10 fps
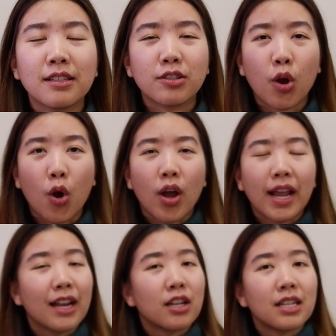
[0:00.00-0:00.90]
So
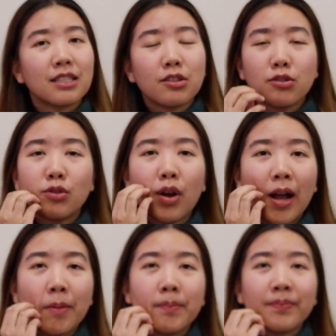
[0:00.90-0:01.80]
in order to
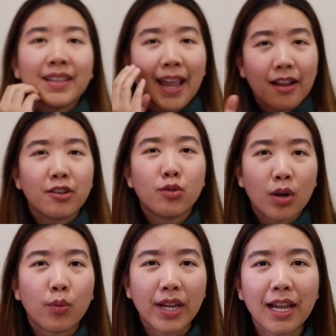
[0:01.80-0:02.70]
do
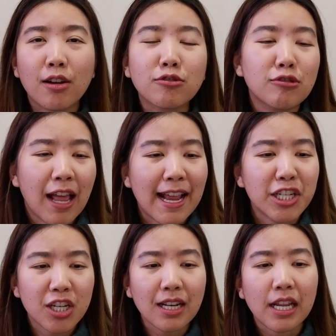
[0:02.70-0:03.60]
a quick
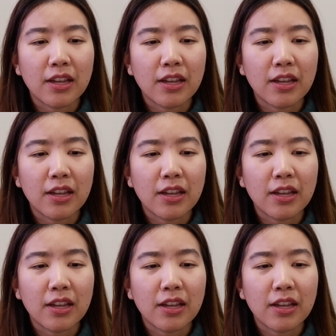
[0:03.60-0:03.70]
calculation,